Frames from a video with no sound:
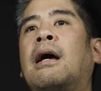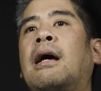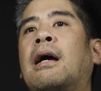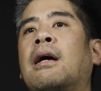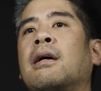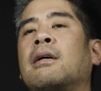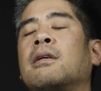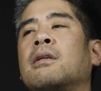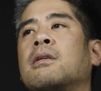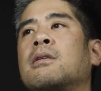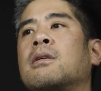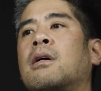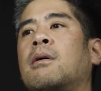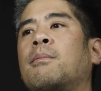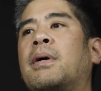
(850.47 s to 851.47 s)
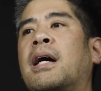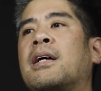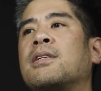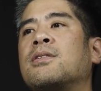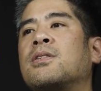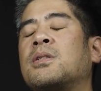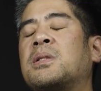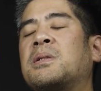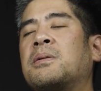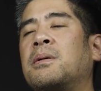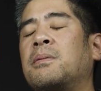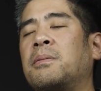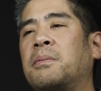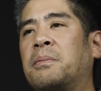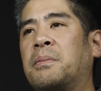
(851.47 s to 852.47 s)
And as
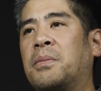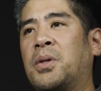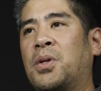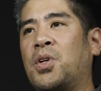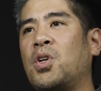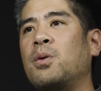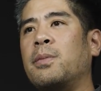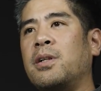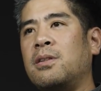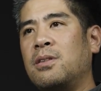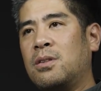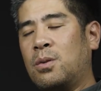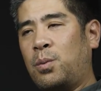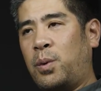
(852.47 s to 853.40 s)
humans,